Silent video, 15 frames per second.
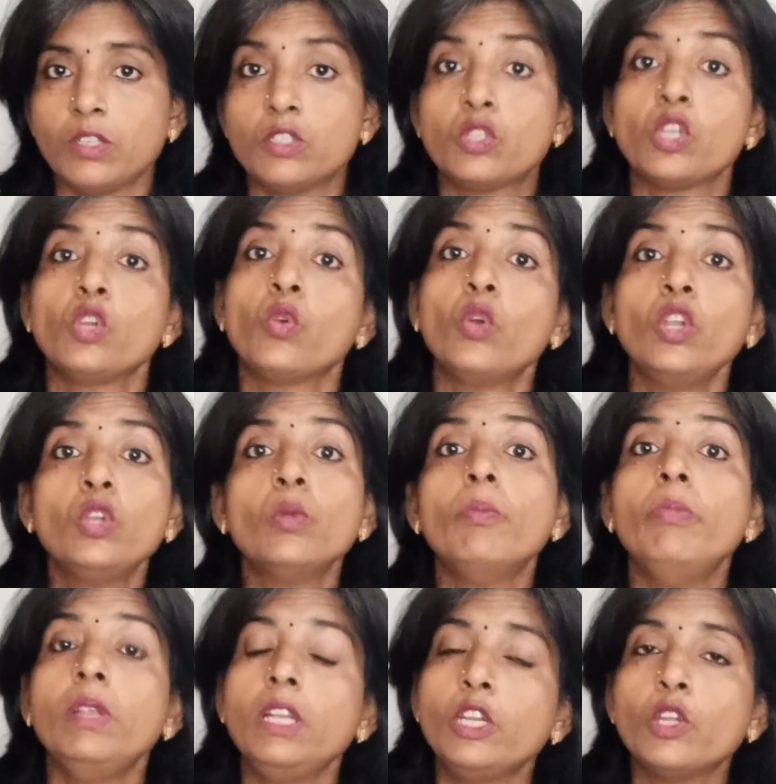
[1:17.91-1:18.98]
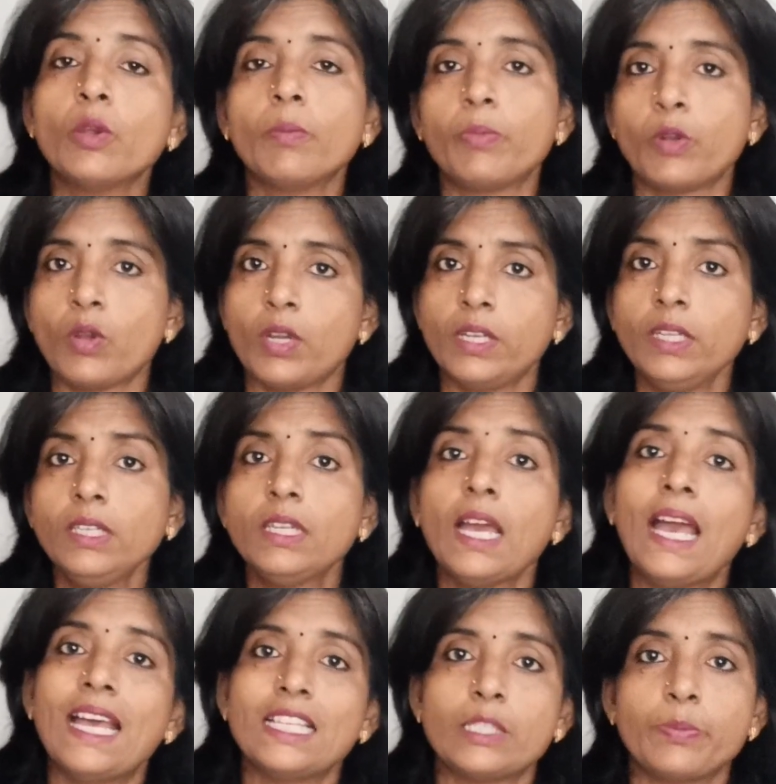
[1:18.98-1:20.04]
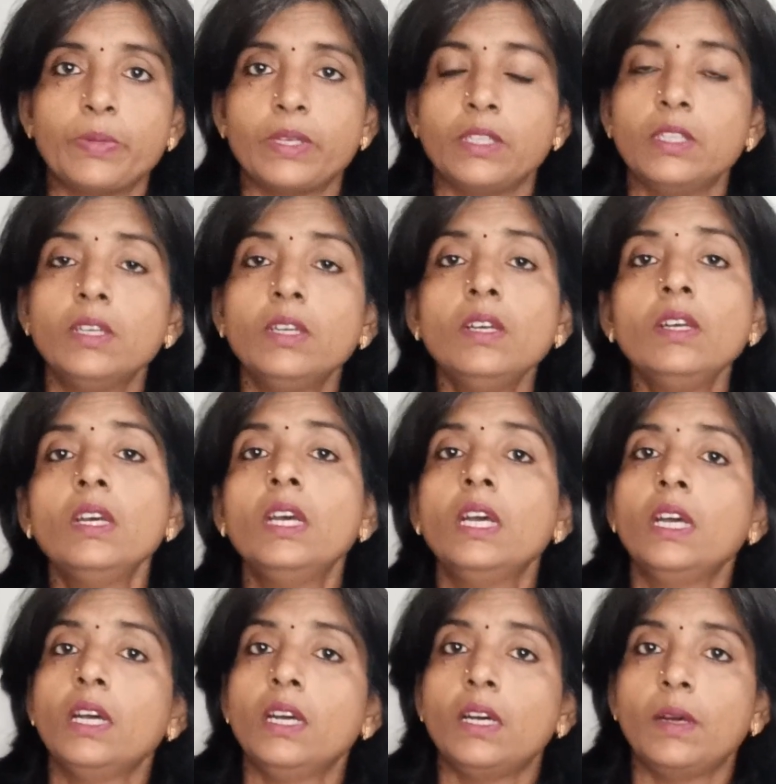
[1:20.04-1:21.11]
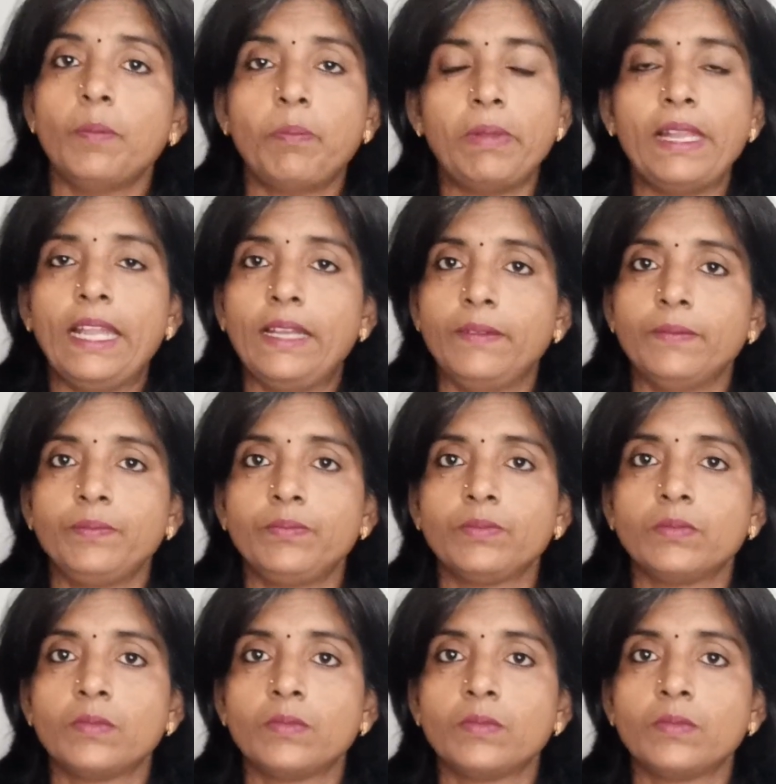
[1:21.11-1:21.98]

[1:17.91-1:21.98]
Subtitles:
So you're going to build your product as per the plan.